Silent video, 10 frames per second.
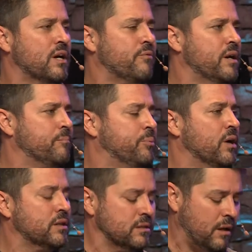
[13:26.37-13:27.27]
I read a
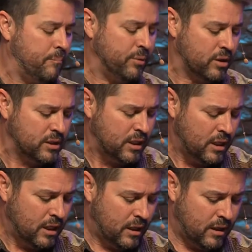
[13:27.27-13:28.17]
book, a, book
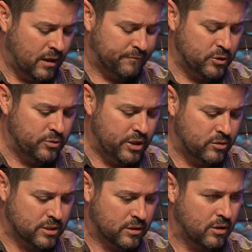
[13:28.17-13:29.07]
uh, a few
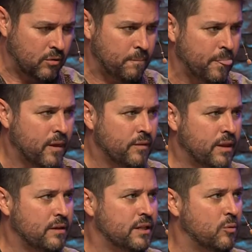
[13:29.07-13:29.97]
years ago
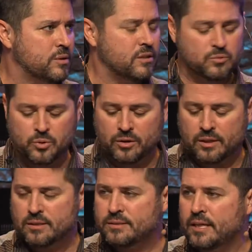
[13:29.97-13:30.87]
that dealt with this word
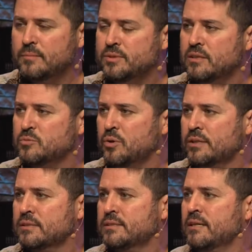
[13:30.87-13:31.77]
contempt, and this word
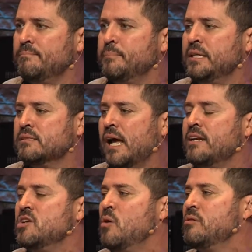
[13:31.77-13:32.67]
contempt means that I
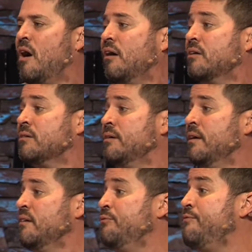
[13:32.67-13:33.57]
no longer
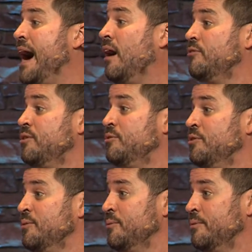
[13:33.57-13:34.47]
value you.